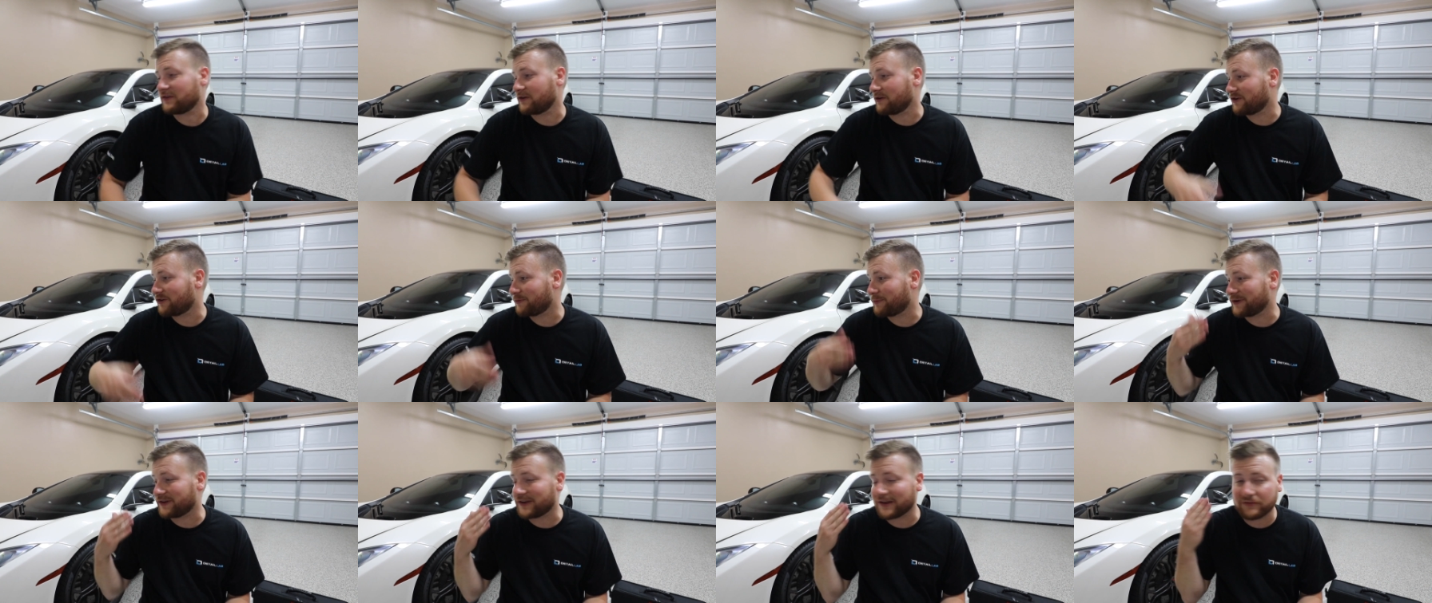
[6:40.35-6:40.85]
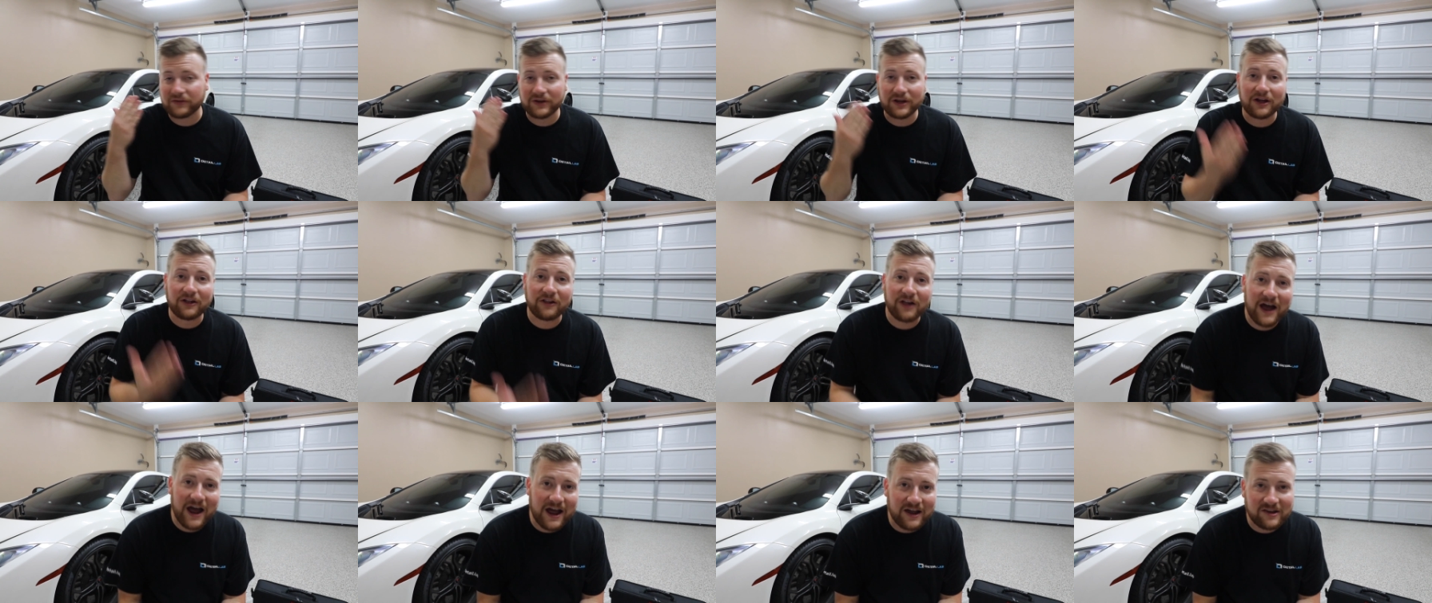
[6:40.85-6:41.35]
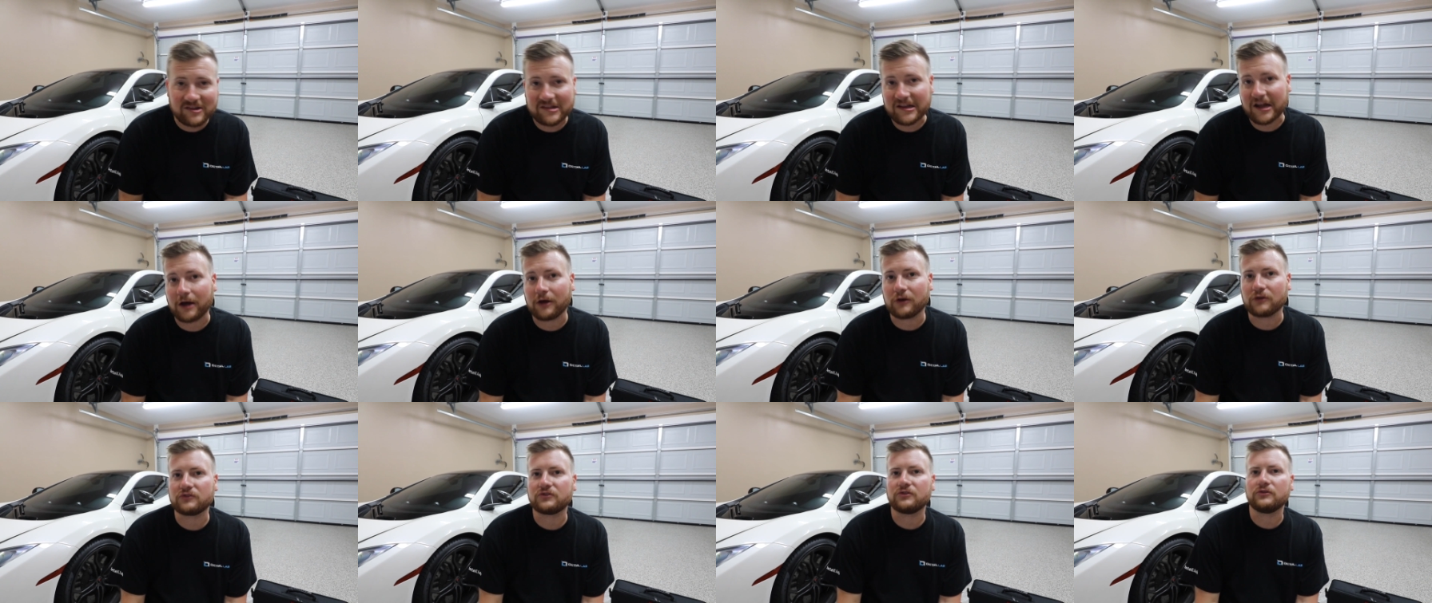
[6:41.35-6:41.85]
There's specific glass
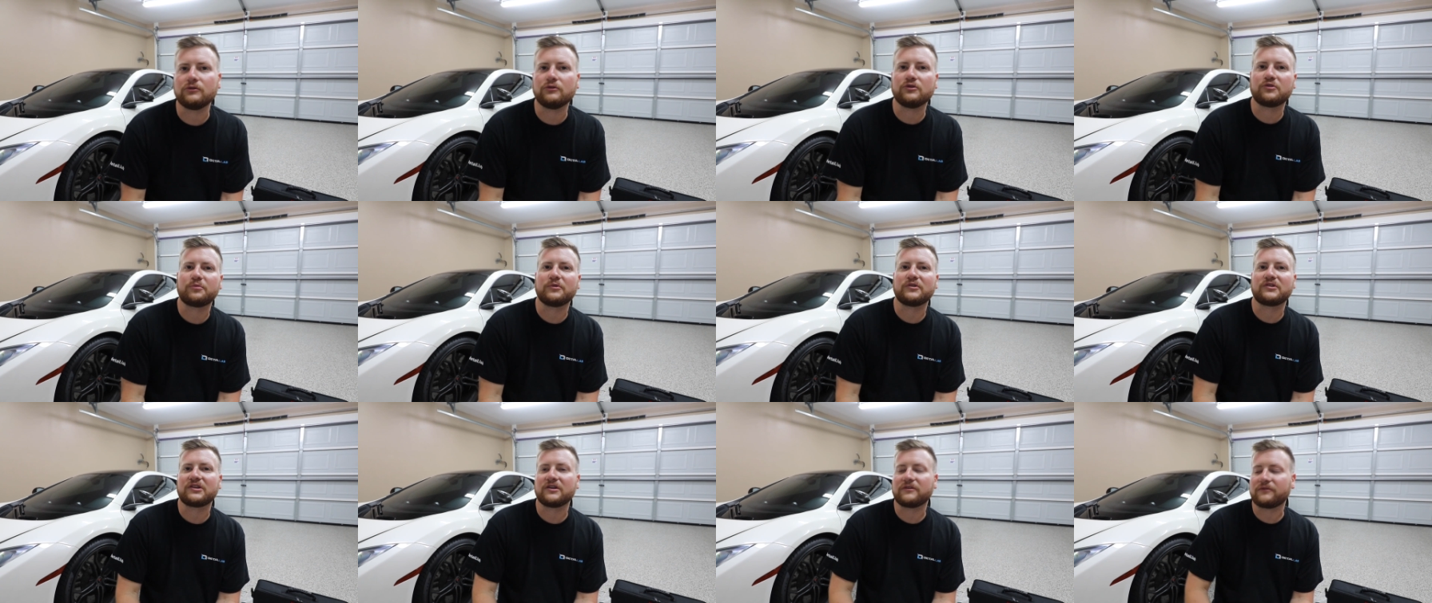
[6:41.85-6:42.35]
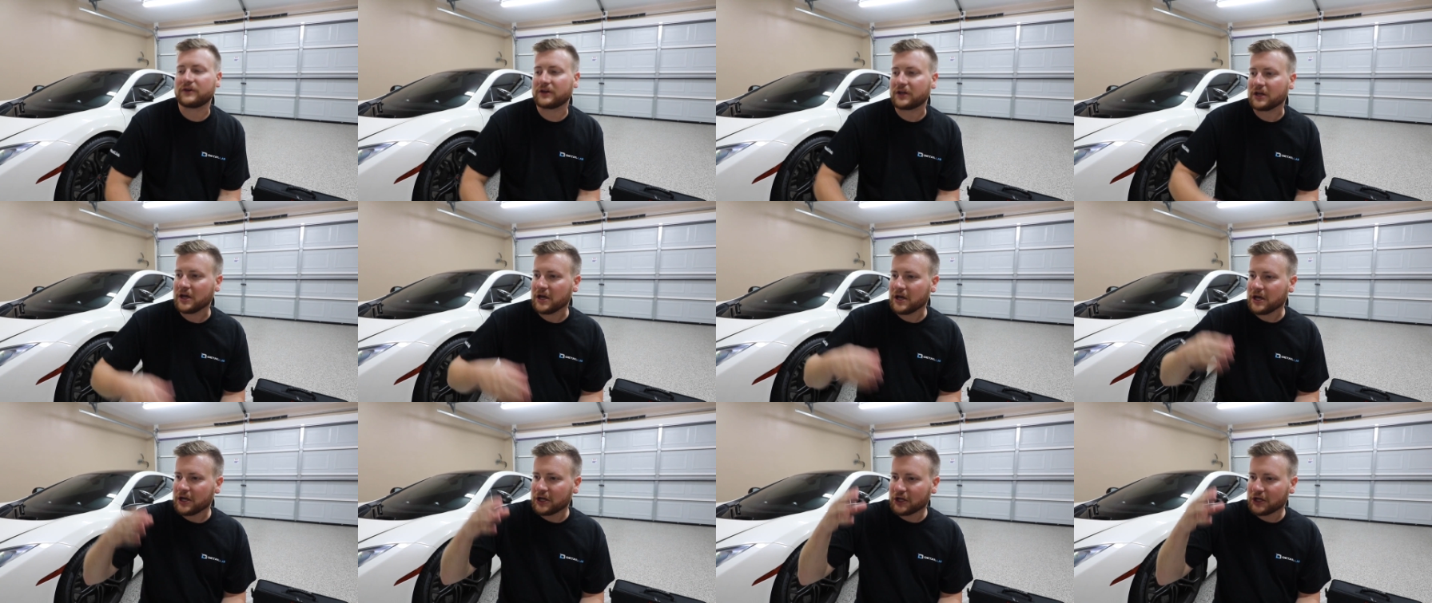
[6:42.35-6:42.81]
towels to do specific